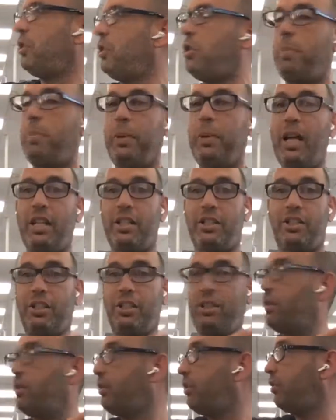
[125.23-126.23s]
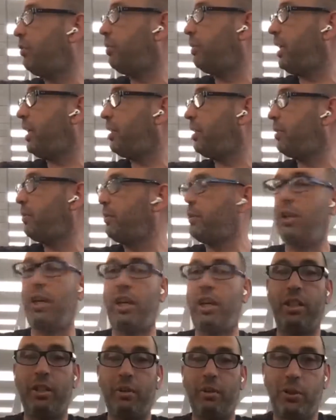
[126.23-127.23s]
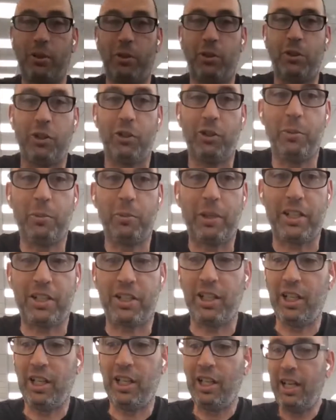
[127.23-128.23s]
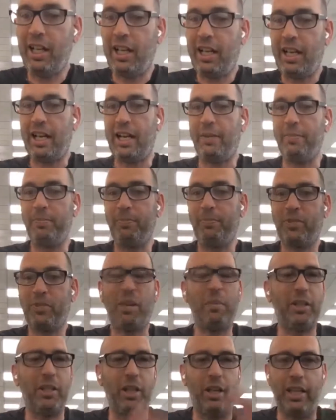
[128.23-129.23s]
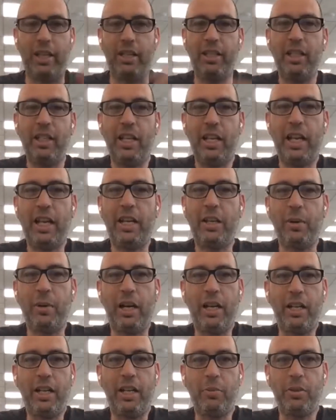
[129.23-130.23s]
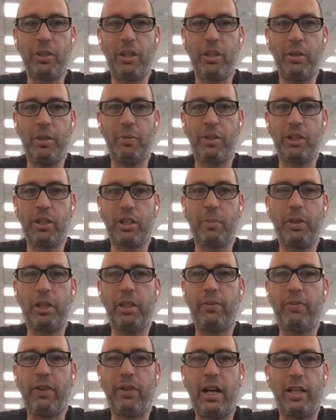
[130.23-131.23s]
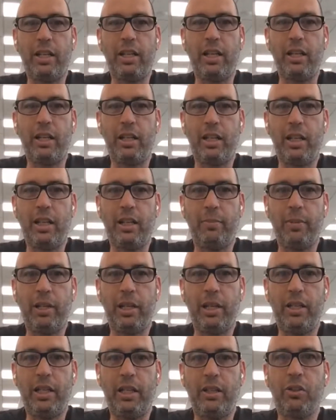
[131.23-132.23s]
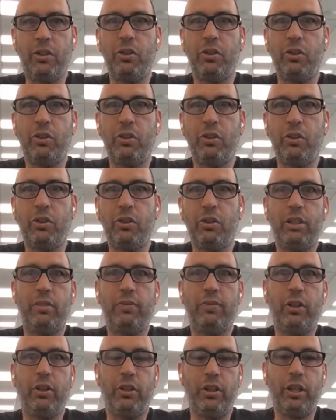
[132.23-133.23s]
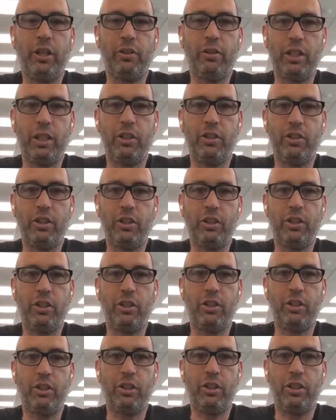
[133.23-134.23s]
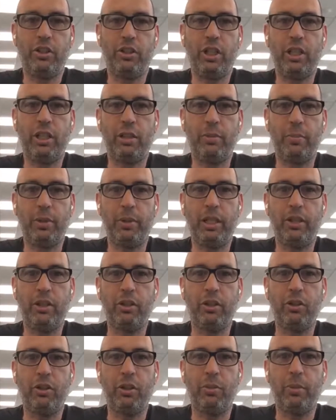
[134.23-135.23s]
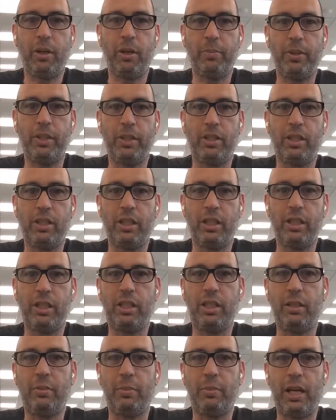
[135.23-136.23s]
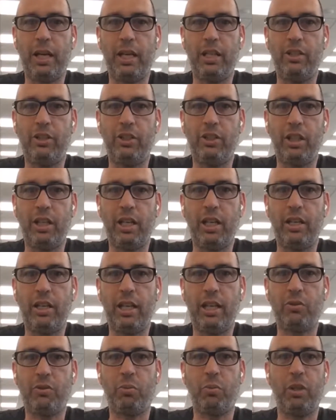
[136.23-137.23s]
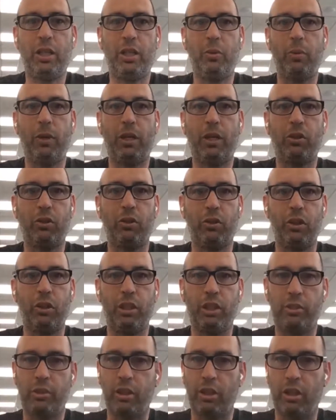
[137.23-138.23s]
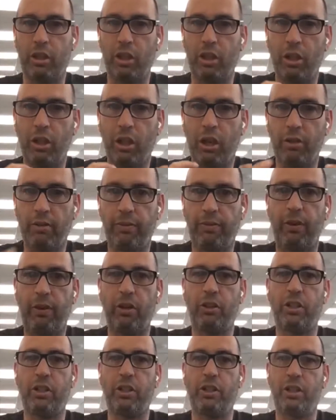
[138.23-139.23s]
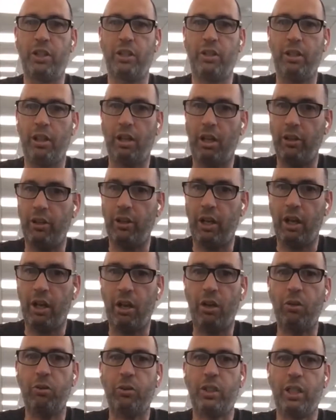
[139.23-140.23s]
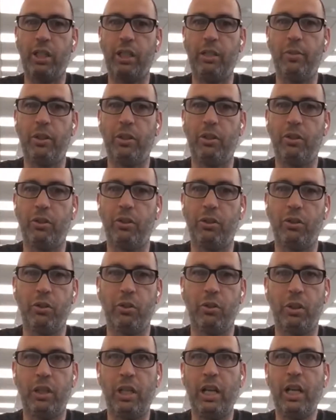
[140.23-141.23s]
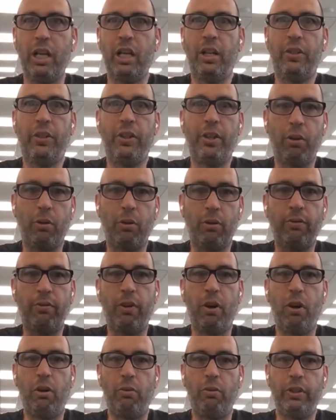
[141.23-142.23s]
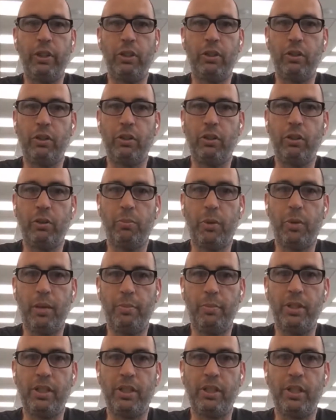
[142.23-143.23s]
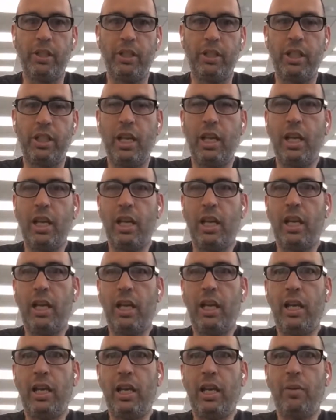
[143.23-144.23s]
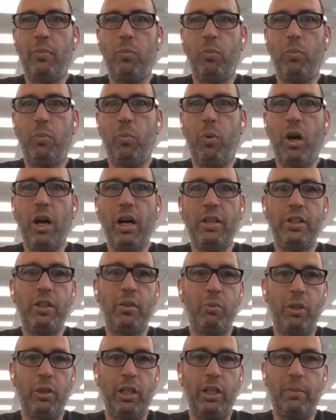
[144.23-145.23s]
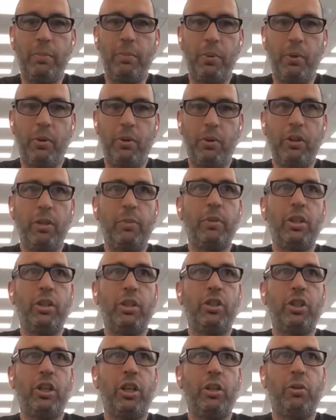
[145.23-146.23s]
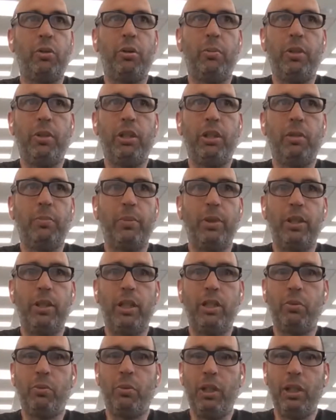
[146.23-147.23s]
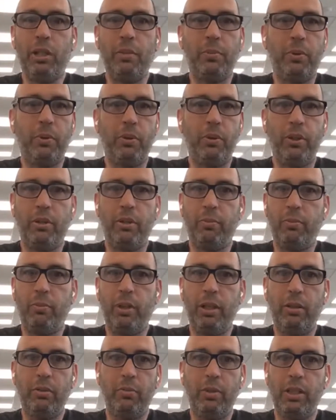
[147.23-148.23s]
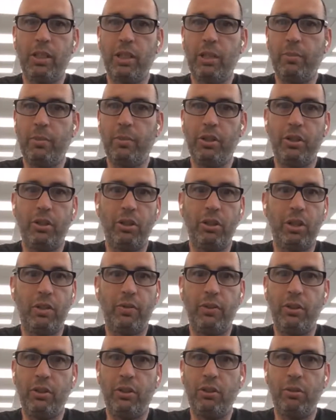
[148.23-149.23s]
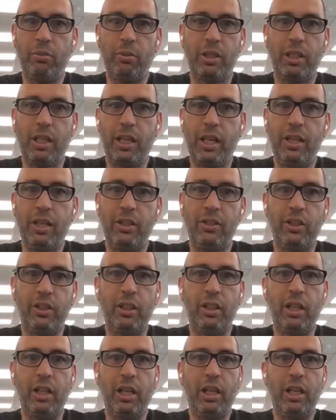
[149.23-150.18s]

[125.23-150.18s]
Plus. I think it was called Google Plus, something like that. Anyway, it was a complete failure. And then Google really diverted their attention to the GMB, the Google My Business listing page. And that's really where Google has got a lot of focus, at the whole team at Google that are evolving Google My Business. And why is it really important? I'm going to show you in a minute, but it's really important that when someone searches for you as an agent,